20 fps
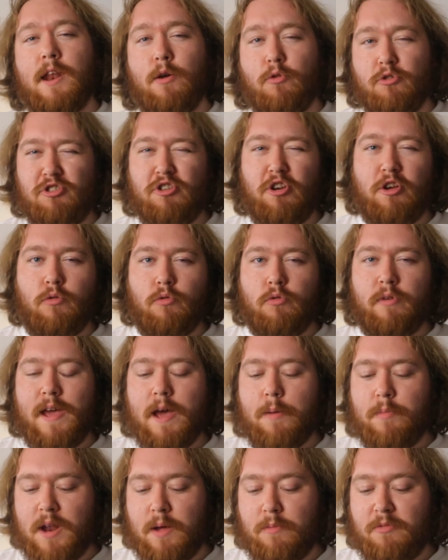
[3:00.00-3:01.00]
and it will show you all the
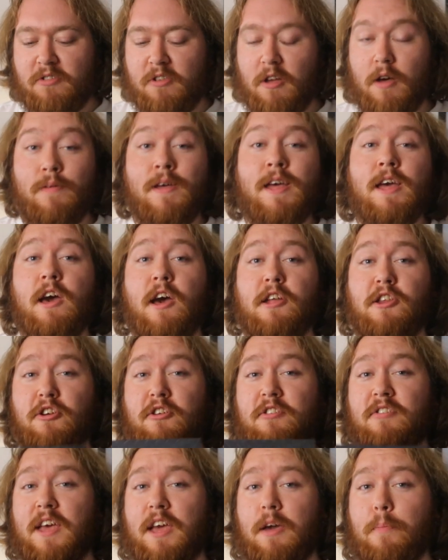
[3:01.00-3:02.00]
Eminem stuff, and you
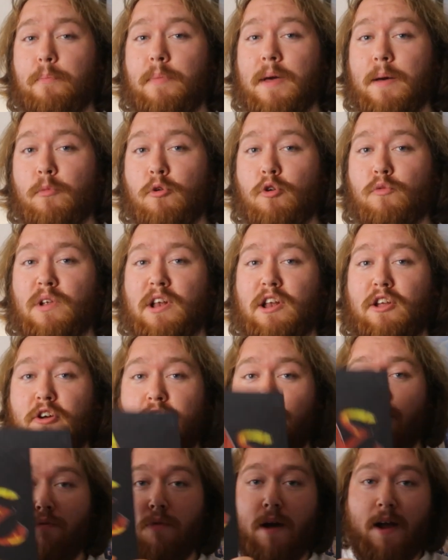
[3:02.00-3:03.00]
can take a bit more of a
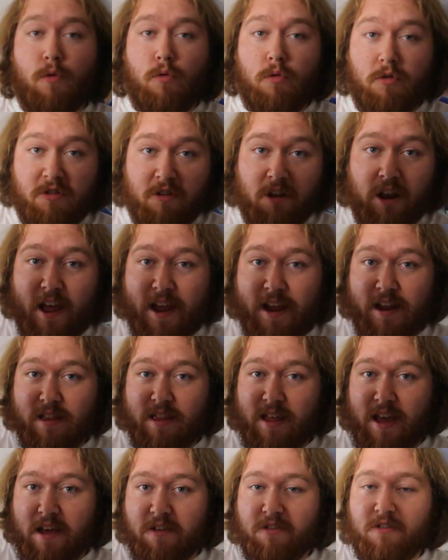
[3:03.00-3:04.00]
look at records like
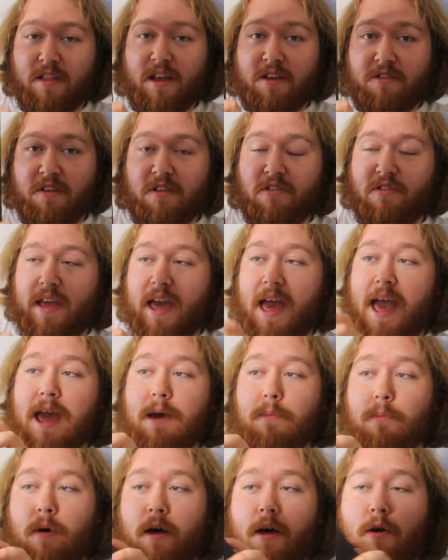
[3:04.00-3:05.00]
this. This is the
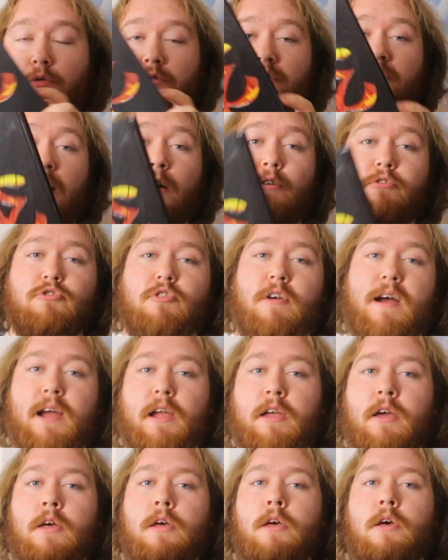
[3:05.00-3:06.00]
8 Mile
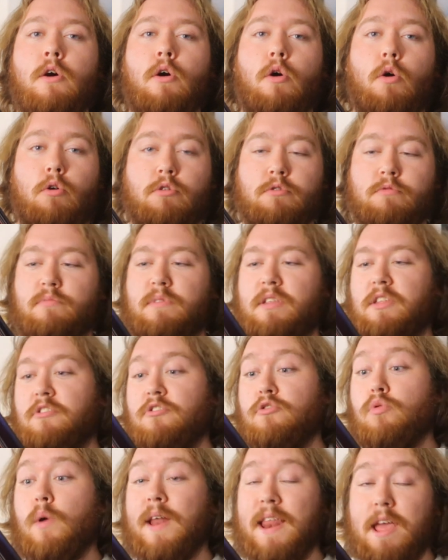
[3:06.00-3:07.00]
soundtrack on the
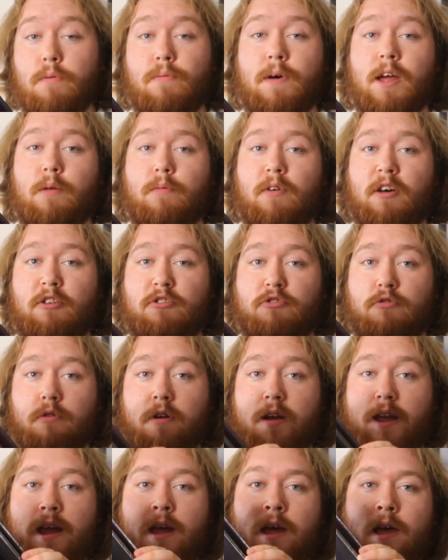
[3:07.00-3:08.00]
20th
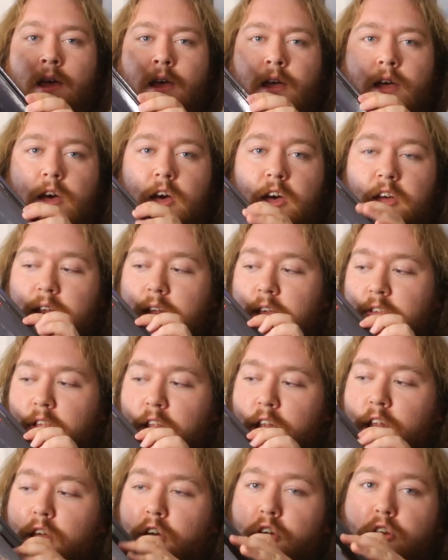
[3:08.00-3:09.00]
anniversary, and there's a
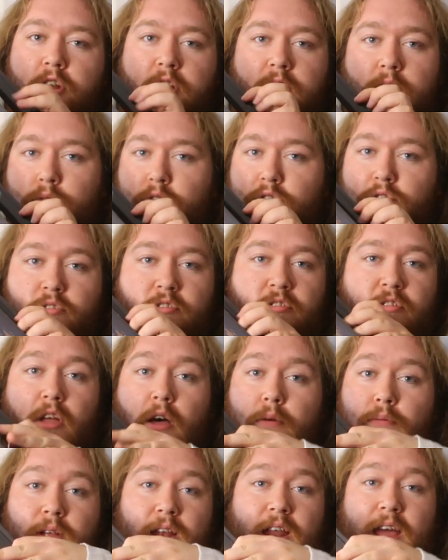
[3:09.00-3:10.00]
load of different
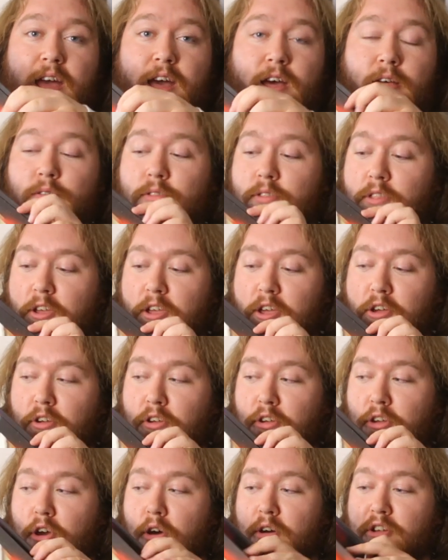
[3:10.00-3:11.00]
stuff in here that you
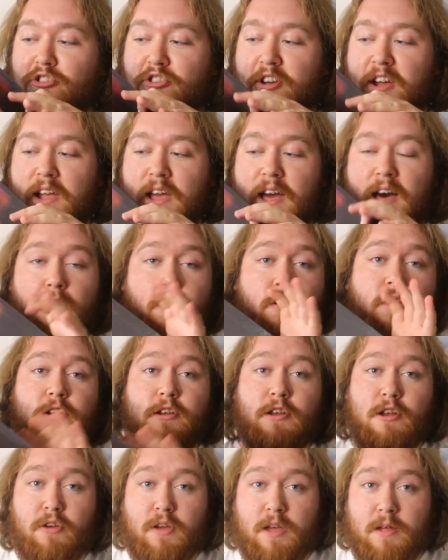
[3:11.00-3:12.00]
can go and check out
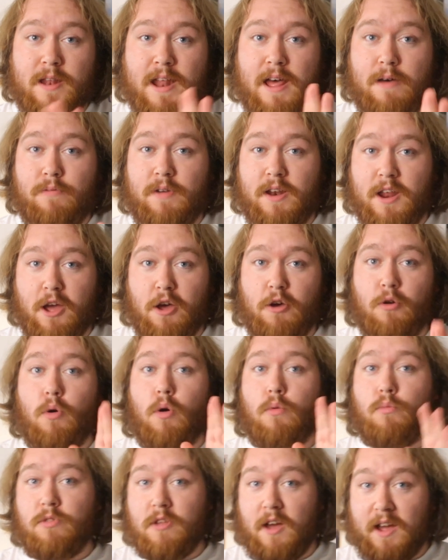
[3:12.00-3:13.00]
and look in that video
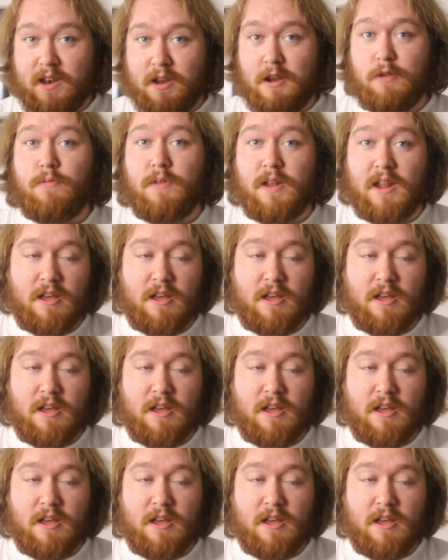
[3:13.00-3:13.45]
that I did for